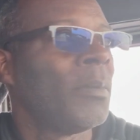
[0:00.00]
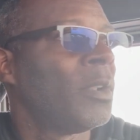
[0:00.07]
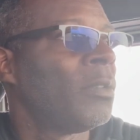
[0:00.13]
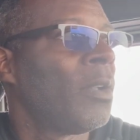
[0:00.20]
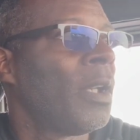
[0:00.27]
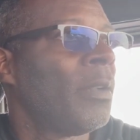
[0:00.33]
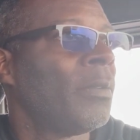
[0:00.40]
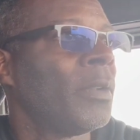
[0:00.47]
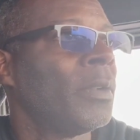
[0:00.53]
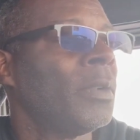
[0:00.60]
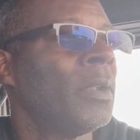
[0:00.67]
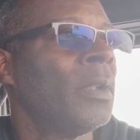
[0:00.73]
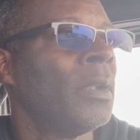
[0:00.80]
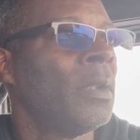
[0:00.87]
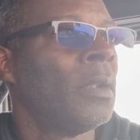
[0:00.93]
a driver.
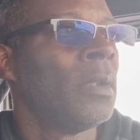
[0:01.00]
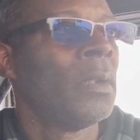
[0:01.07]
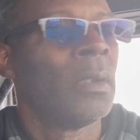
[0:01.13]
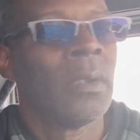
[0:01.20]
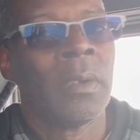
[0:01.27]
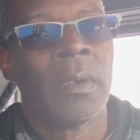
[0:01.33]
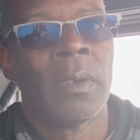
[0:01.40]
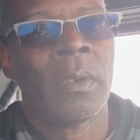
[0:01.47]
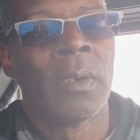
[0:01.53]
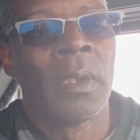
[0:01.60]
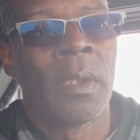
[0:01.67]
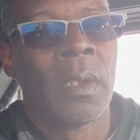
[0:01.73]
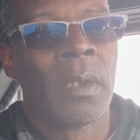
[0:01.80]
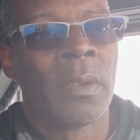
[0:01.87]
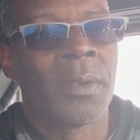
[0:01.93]

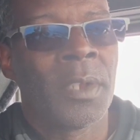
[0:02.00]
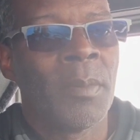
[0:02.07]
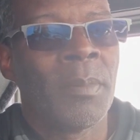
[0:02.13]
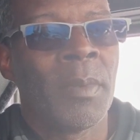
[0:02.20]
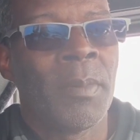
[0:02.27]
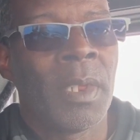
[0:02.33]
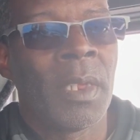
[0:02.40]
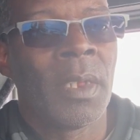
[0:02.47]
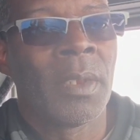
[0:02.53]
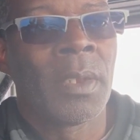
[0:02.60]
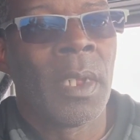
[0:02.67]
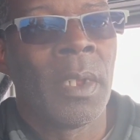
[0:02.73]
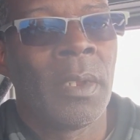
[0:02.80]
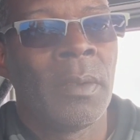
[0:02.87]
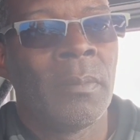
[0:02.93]
Simply because
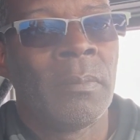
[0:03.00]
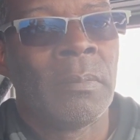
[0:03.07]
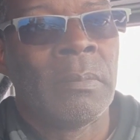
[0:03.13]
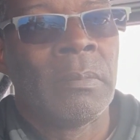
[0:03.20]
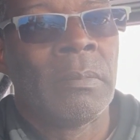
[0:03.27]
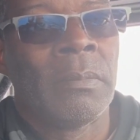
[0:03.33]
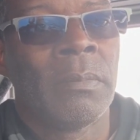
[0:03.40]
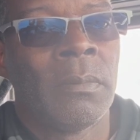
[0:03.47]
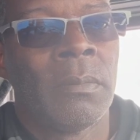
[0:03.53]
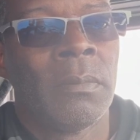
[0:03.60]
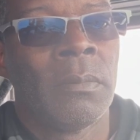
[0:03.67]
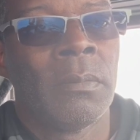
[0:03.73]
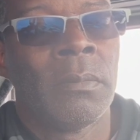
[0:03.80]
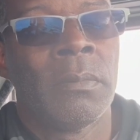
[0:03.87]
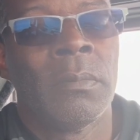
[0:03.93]
I
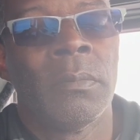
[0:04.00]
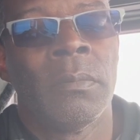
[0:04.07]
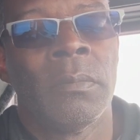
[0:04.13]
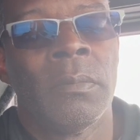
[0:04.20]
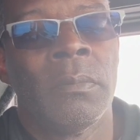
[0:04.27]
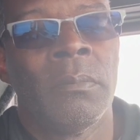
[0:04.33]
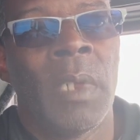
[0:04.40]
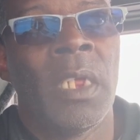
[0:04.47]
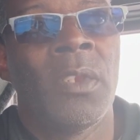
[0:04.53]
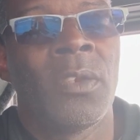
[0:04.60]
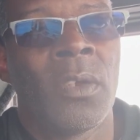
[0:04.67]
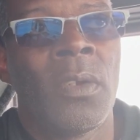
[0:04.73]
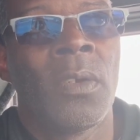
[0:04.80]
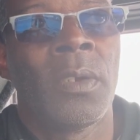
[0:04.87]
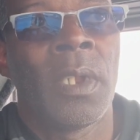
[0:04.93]
make
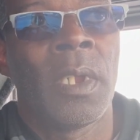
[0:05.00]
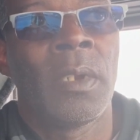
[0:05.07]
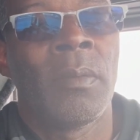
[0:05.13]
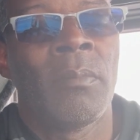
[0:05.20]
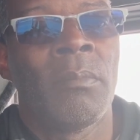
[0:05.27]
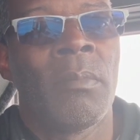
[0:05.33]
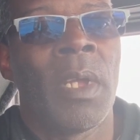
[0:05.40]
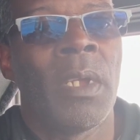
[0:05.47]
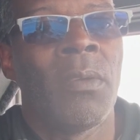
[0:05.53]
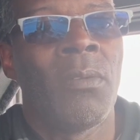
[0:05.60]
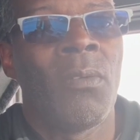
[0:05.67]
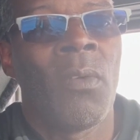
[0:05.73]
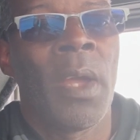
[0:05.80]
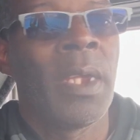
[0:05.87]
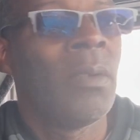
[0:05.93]
sure that my
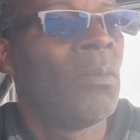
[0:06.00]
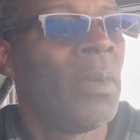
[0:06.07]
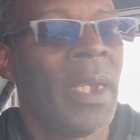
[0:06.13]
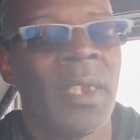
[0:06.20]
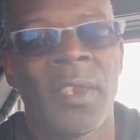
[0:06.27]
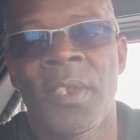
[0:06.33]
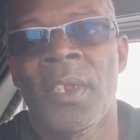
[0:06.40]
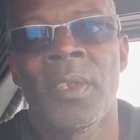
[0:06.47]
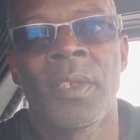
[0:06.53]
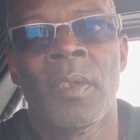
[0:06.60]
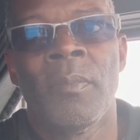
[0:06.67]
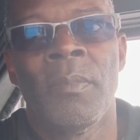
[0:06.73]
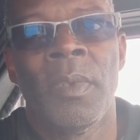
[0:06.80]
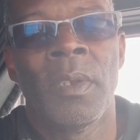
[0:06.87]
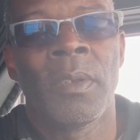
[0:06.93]
right weight
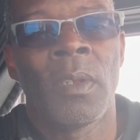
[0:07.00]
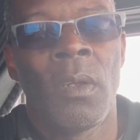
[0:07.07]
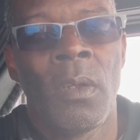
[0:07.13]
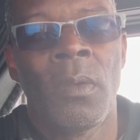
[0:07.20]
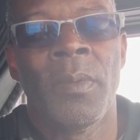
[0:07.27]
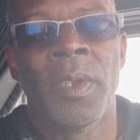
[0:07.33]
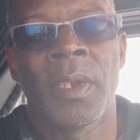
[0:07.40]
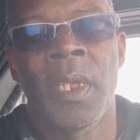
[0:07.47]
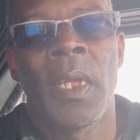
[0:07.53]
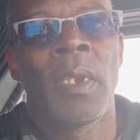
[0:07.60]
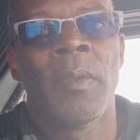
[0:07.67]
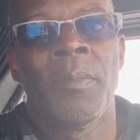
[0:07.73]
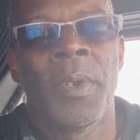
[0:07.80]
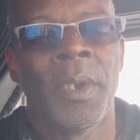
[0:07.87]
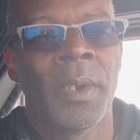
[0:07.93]
system is always
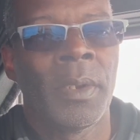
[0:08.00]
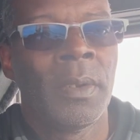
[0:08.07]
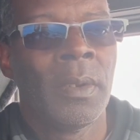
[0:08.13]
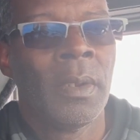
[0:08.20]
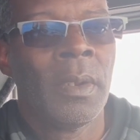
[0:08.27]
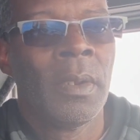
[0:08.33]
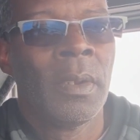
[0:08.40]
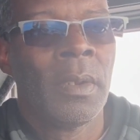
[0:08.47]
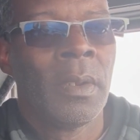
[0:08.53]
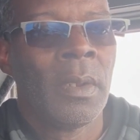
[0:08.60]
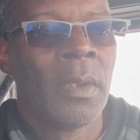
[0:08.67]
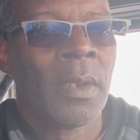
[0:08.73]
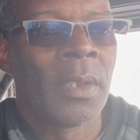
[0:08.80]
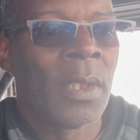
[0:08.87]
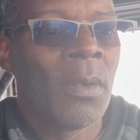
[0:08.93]
calibrated.
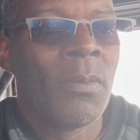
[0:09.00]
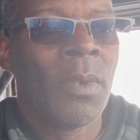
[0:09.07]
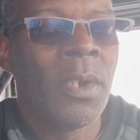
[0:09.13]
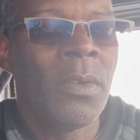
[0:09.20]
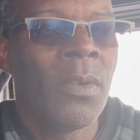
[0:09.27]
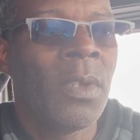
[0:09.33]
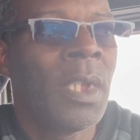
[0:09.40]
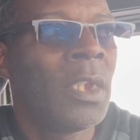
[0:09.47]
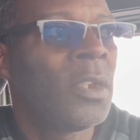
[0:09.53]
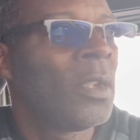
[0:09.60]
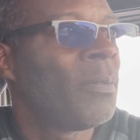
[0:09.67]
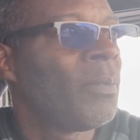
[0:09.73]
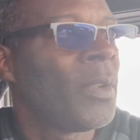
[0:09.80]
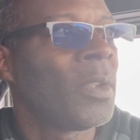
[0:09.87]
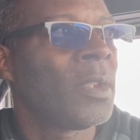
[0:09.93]
So when you get
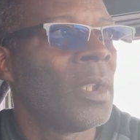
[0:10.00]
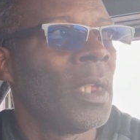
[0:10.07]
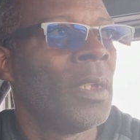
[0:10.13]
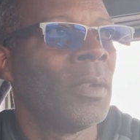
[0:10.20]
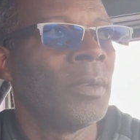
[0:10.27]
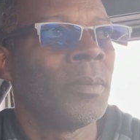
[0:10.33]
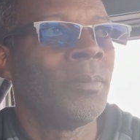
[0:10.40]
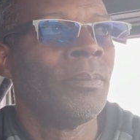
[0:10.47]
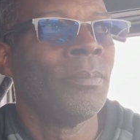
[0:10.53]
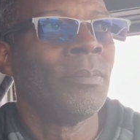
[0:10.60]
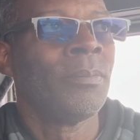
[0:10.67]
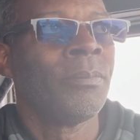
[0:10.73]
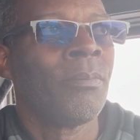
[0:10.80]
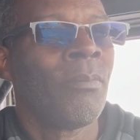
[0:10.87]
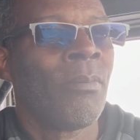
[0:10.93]
your first load,
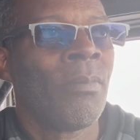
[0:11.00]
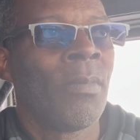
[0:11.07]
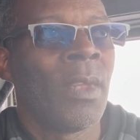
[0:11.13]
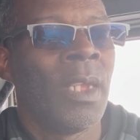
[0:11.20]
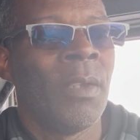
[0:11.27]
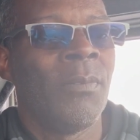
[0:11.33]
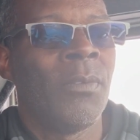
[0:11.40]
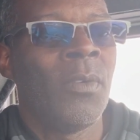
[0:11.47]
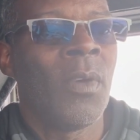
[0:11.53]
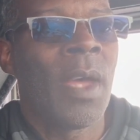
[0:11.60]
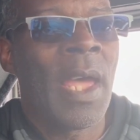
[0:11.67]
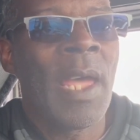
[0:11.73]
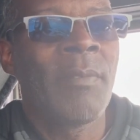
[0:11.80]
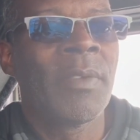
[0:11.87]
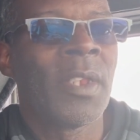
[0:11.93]
if you
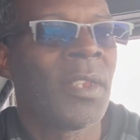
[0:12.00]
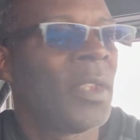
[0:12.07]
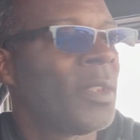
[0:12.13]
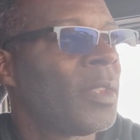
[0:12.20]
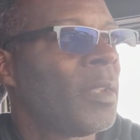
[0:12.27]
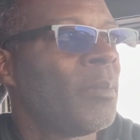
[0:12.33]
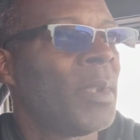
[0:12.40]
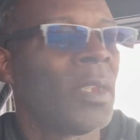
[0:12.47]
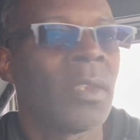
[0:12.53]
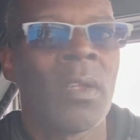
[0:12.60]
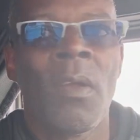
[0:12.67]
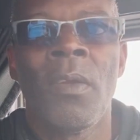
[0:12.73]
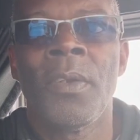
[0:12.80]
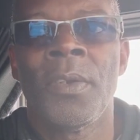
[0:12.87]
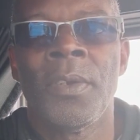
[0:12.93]
have the system
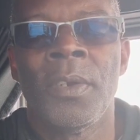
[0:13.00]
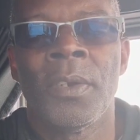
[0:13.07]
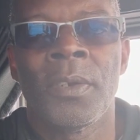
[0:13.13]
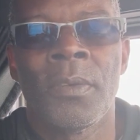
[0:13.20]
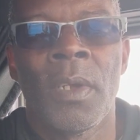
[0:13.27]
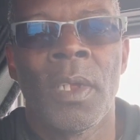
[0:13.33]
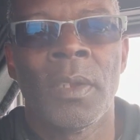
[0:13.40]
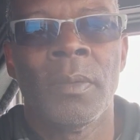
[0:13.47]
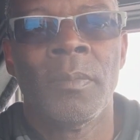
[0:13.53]
installed on your truck,